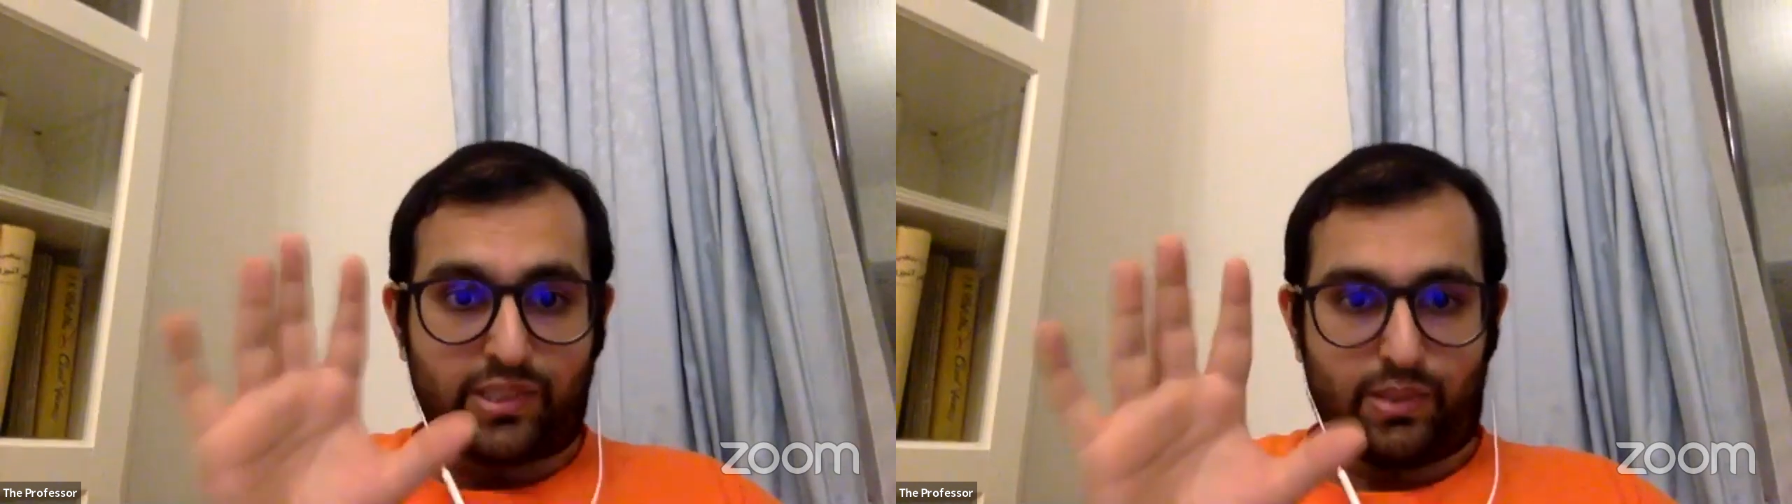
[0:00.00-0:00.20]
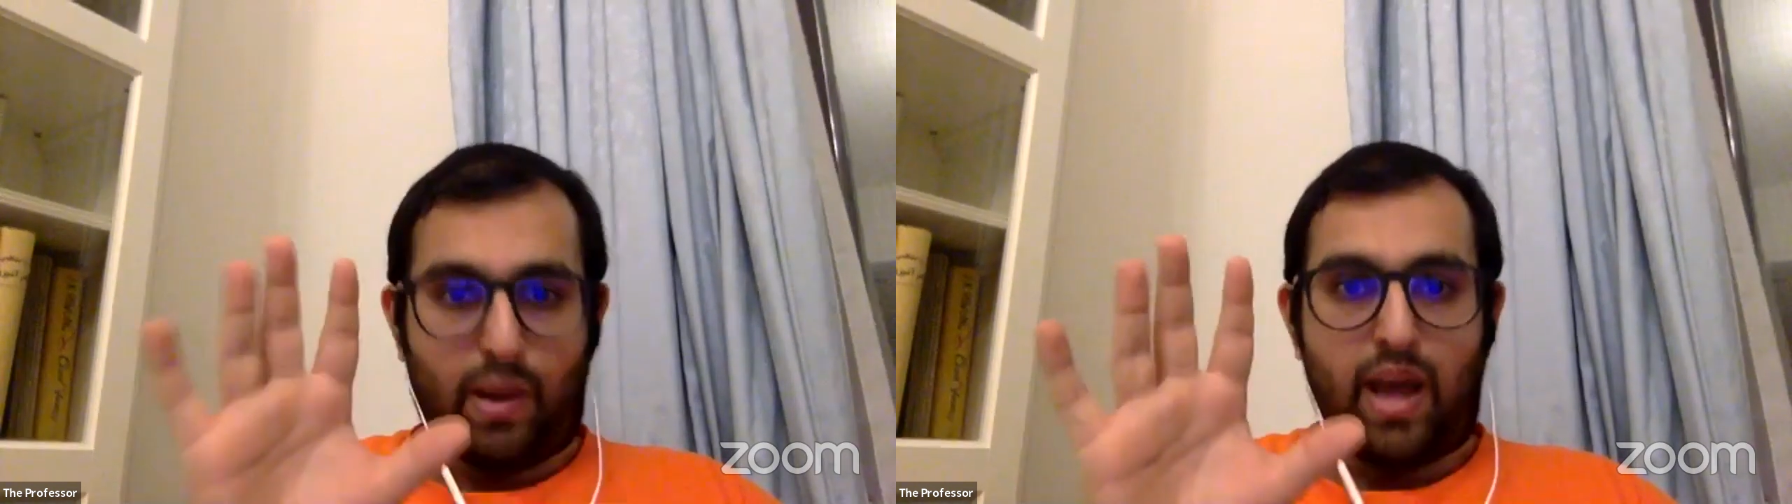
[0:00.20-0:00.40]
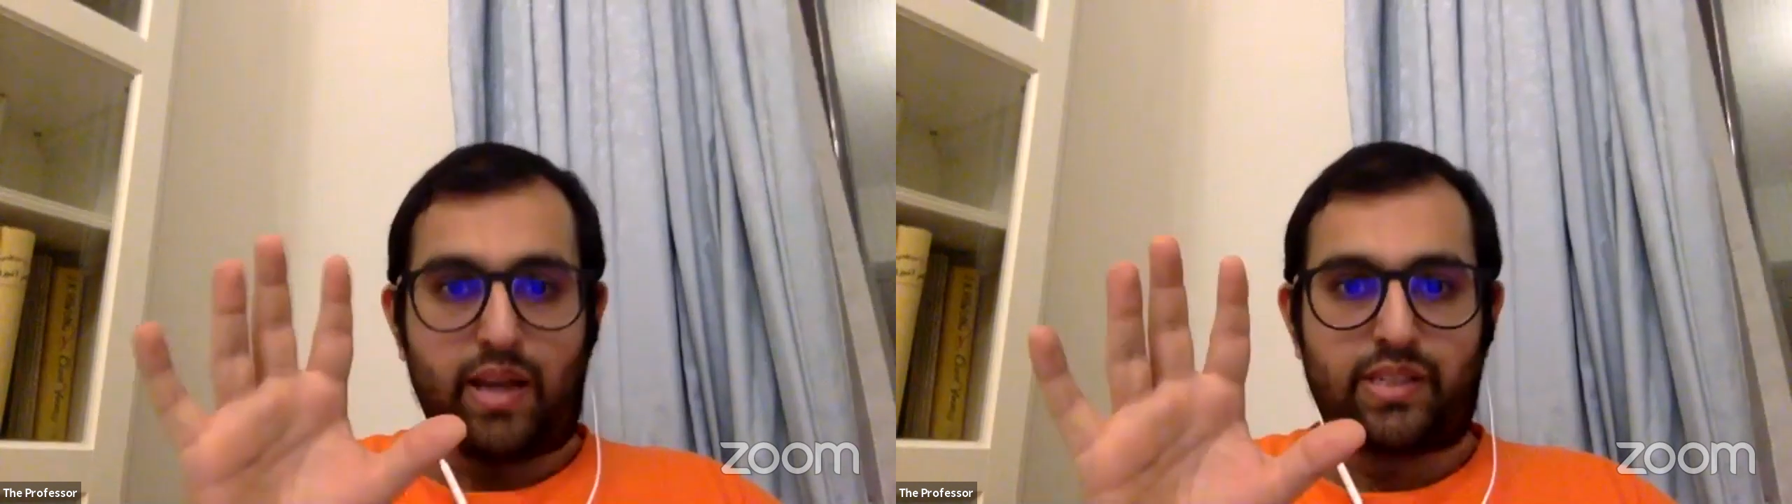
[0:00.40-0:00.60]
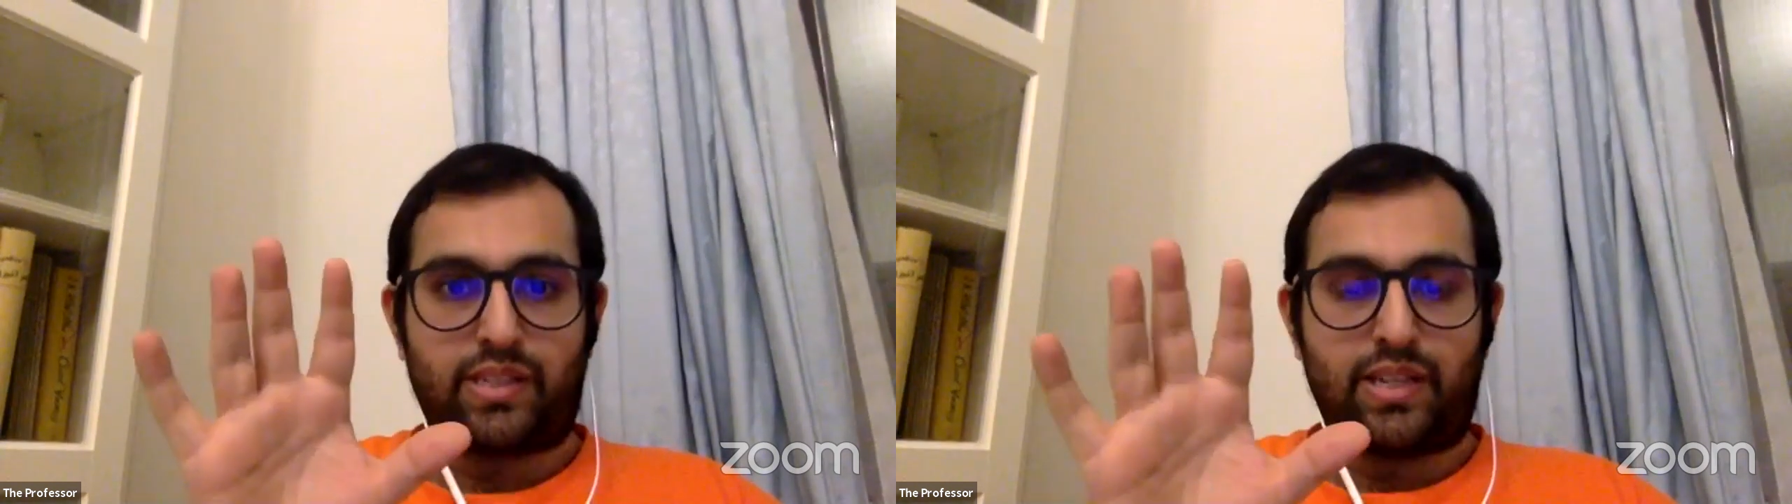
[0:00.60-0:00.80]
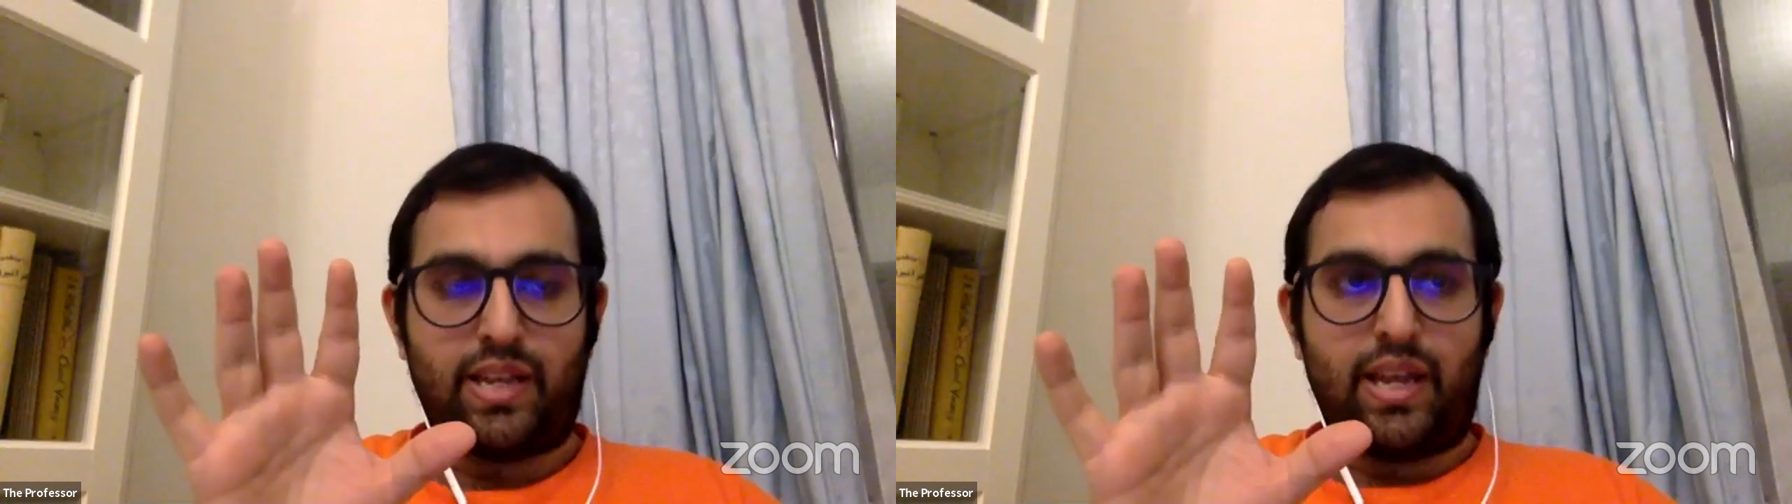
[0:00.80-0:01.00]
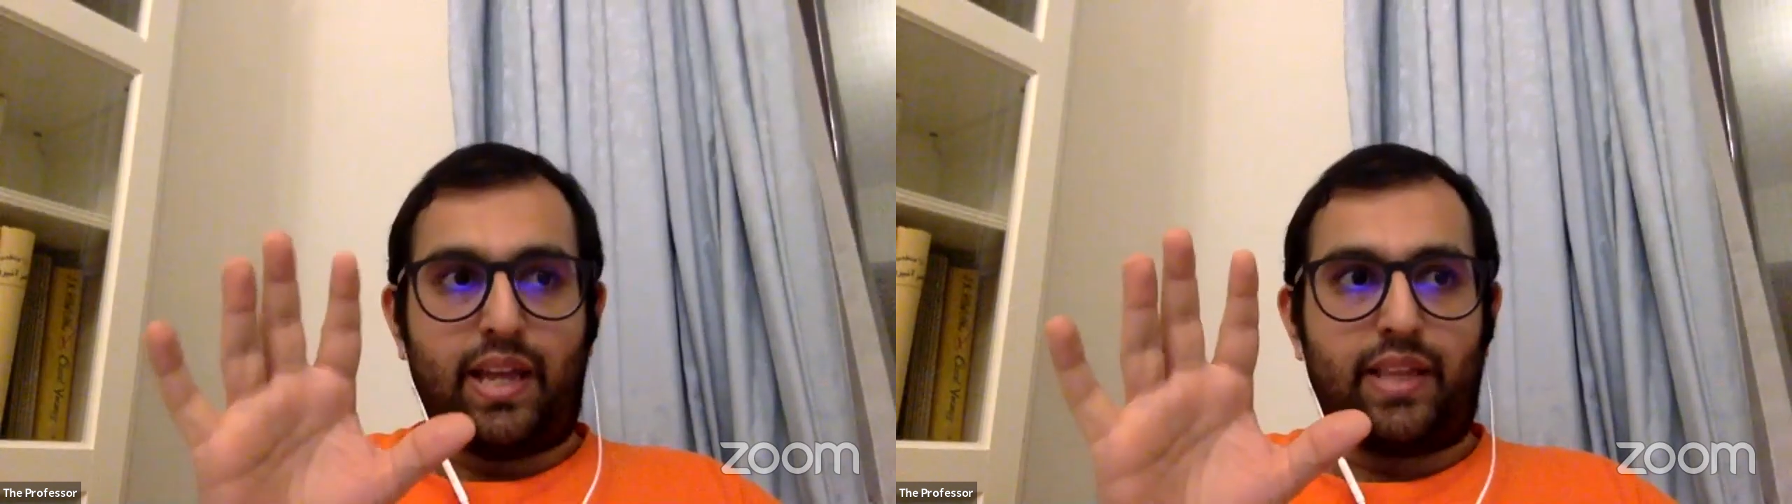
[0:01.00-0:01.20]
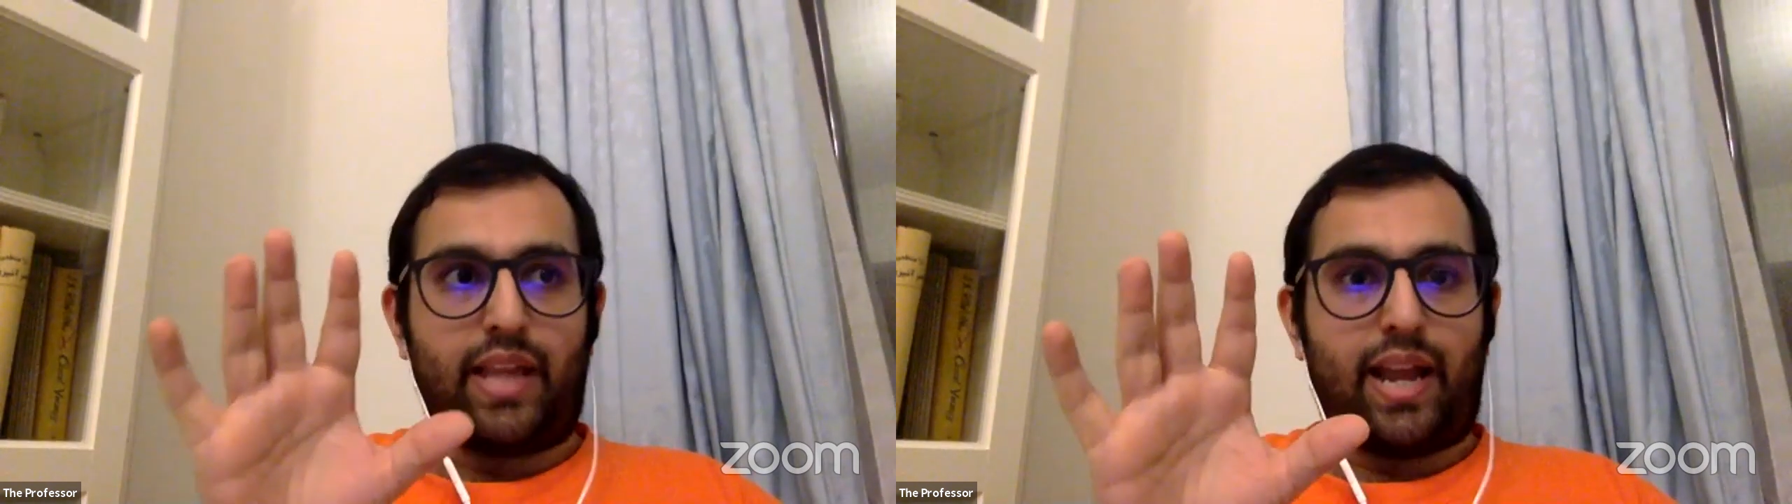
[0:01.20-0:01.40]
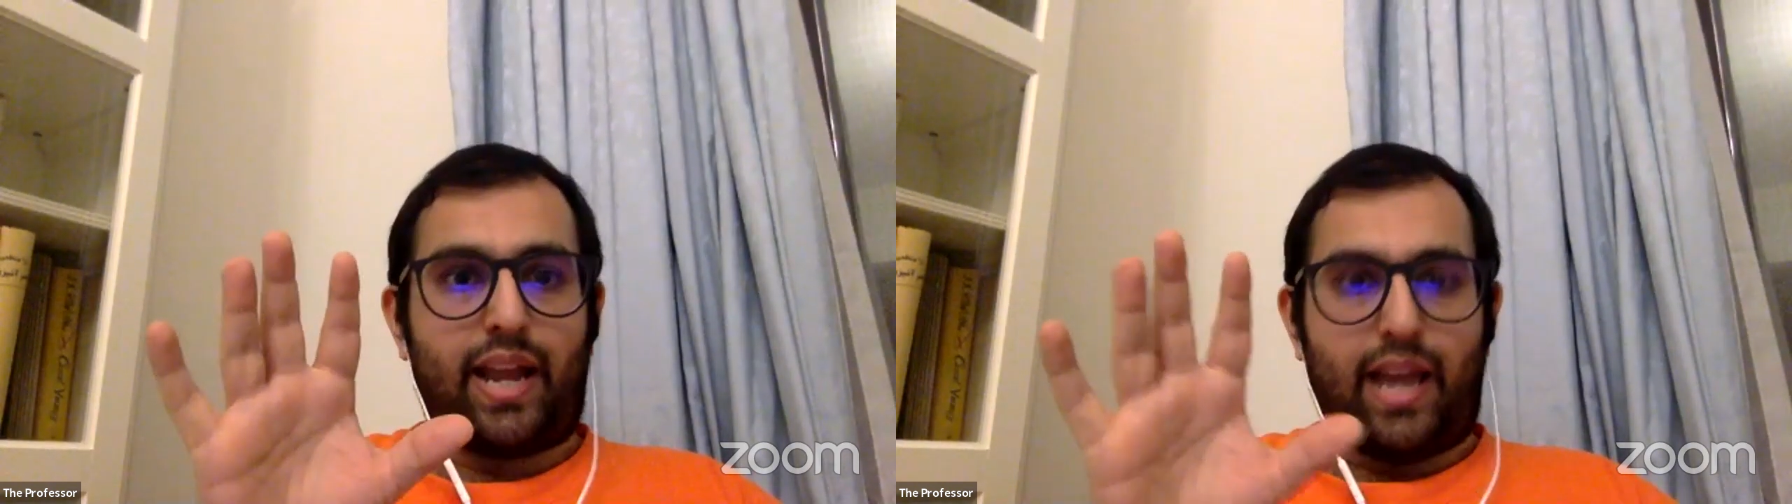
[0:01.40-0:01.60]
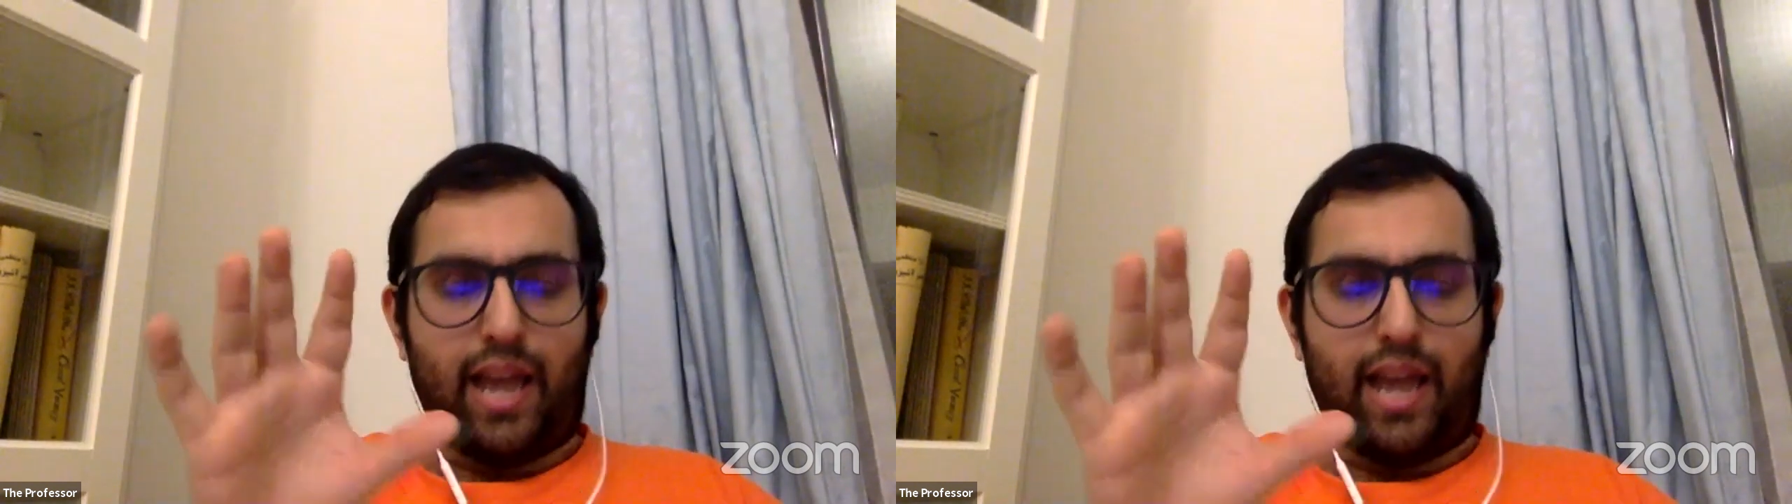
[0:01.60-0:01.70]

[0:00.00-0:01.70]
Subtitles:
to us that,